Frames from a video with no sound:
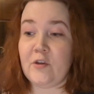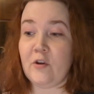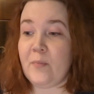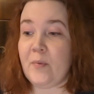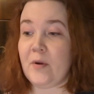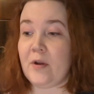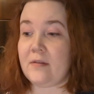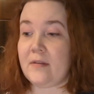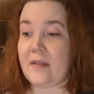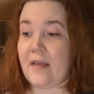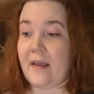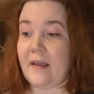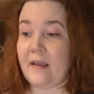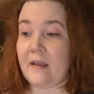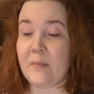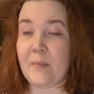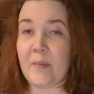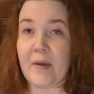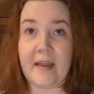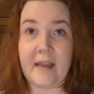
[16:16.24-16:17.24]
Your
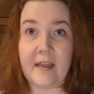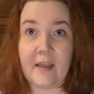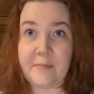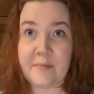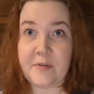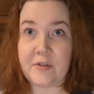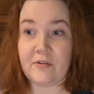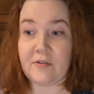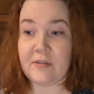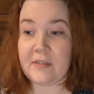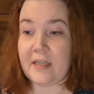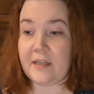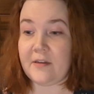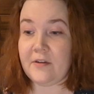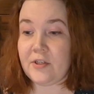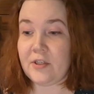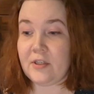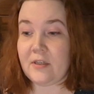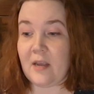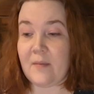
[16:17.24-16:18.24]
Birthday by Hipster
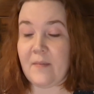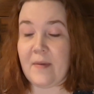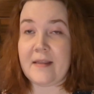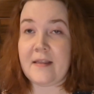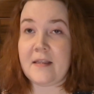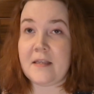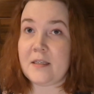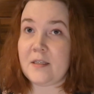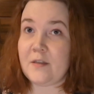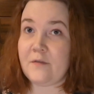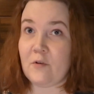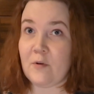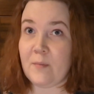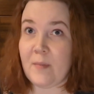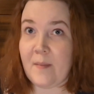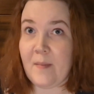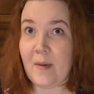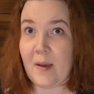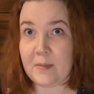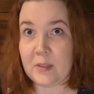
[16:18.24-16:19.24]
Stitch. I made this for
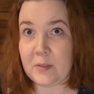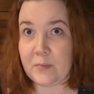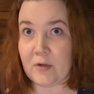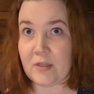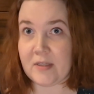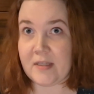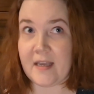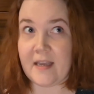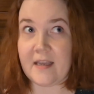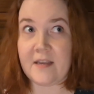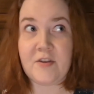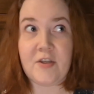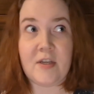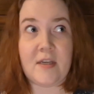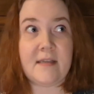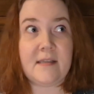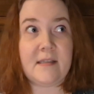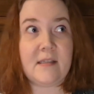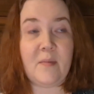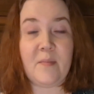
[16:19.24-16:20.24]
my mom's birthday. She
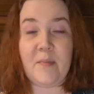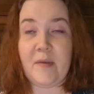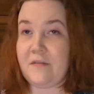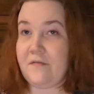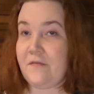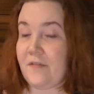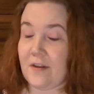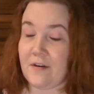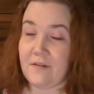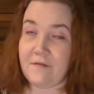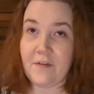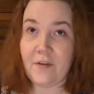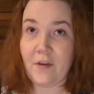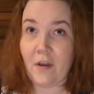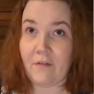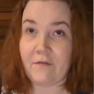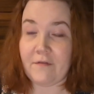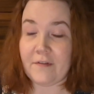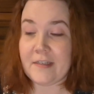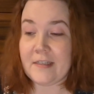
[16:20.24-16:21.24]
is a big fan of The
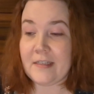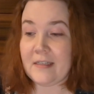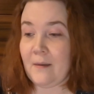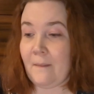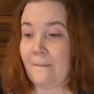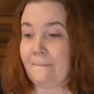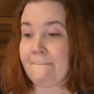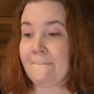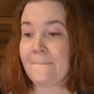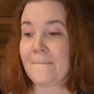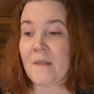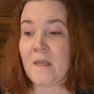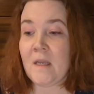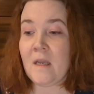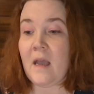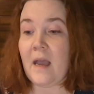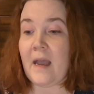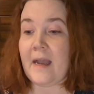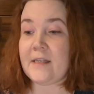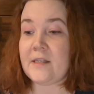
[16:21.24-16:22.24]
Office.
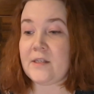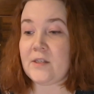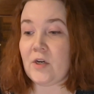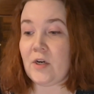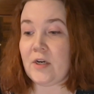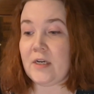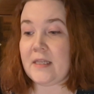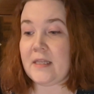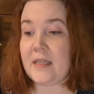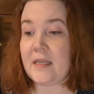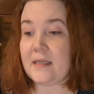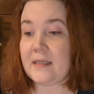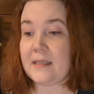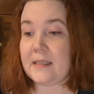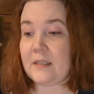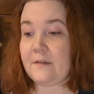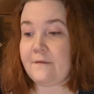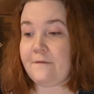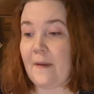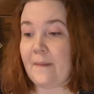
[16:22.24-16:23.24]
I started
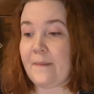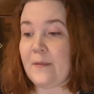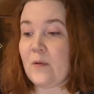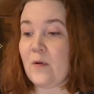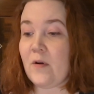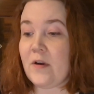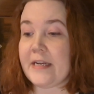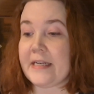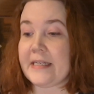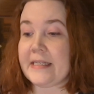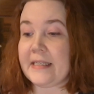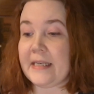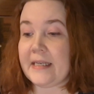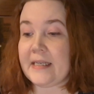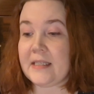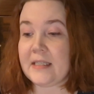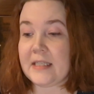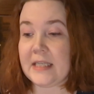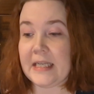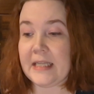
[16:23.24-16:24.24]
this February
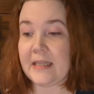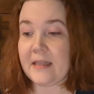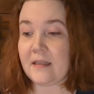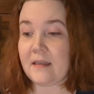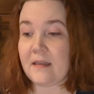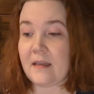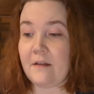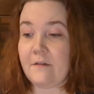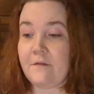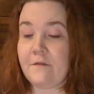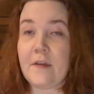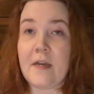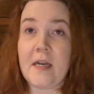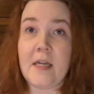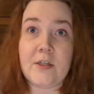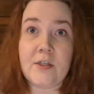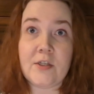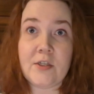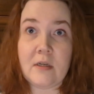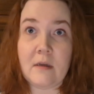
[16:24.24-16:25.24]
16th and
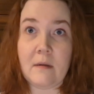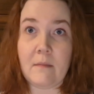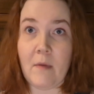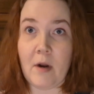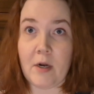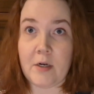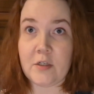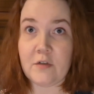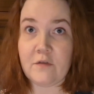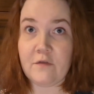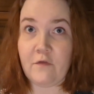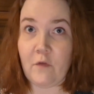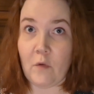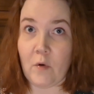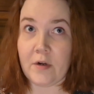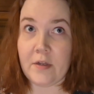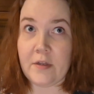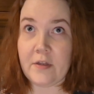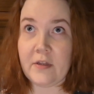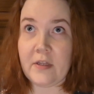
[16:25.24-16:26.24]
finished March
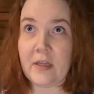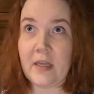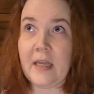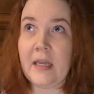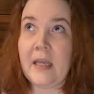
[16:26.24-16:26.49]
4th.